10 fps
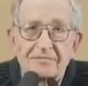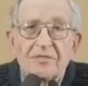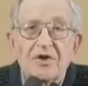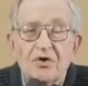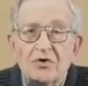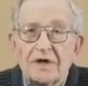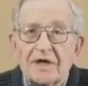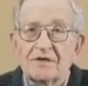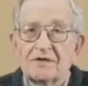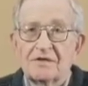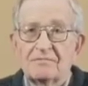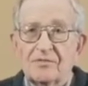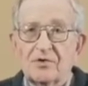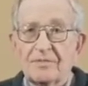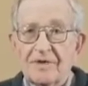blow against
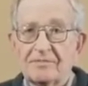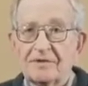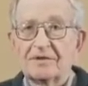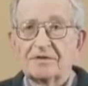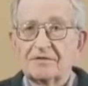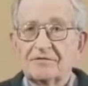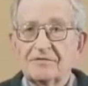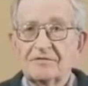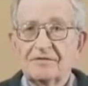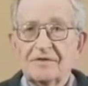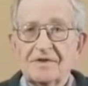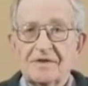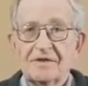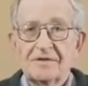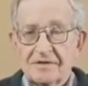poor people who
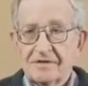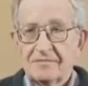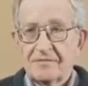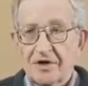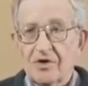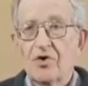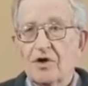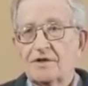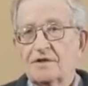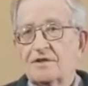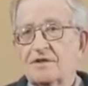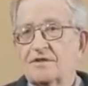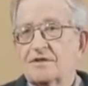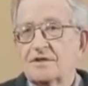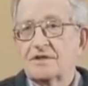are caught in
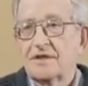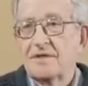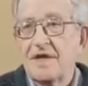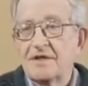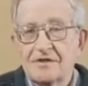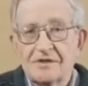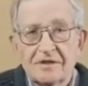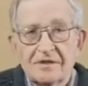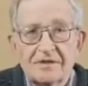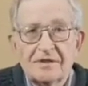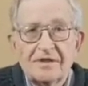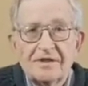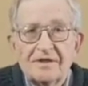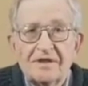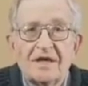this immense
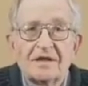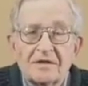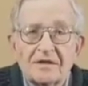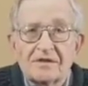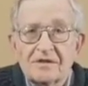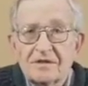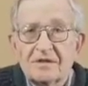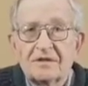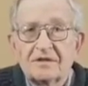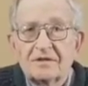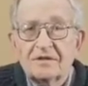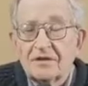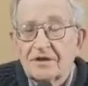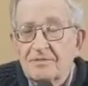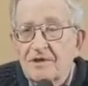debt that's a
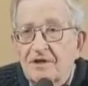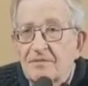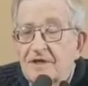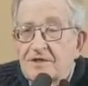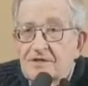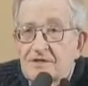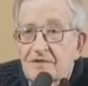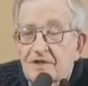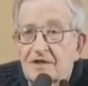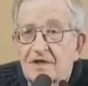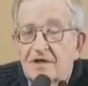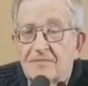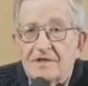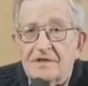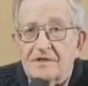large part of the basis for the
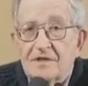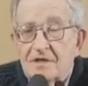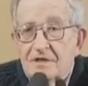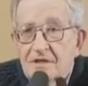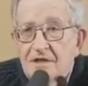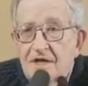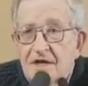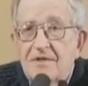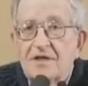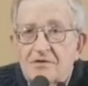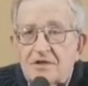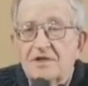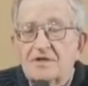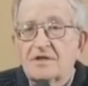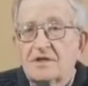economy these days. But
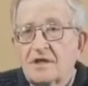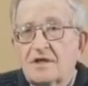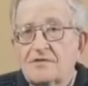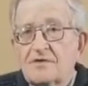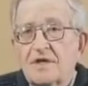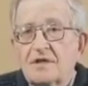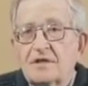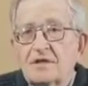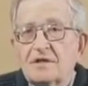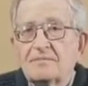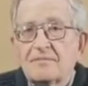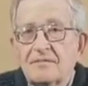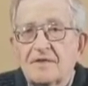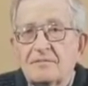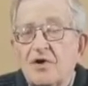usually he's a kind of straight
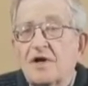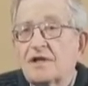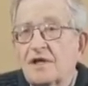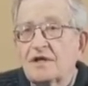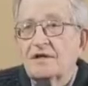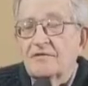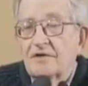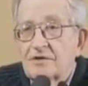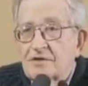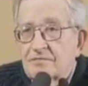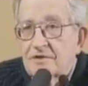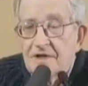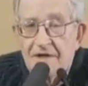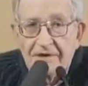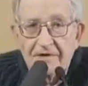party liner, votes with
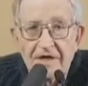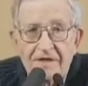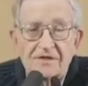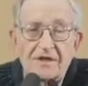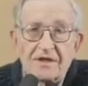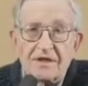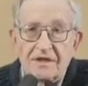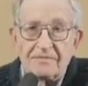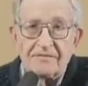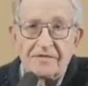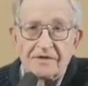the Democrats on the